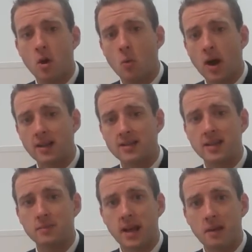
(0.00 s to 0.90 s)
while at the
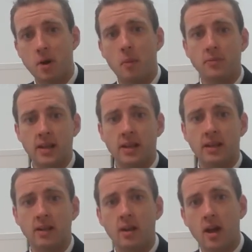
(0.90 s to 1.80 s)
same time
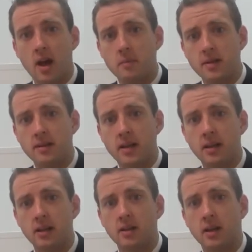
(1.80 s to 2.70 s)
updating and
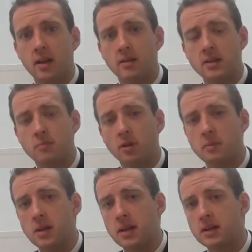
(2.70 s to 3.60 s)
maintaining uh, these
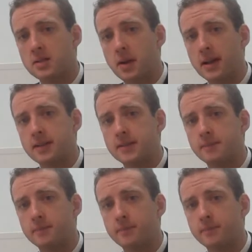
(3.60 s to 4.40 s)
multimedia displays.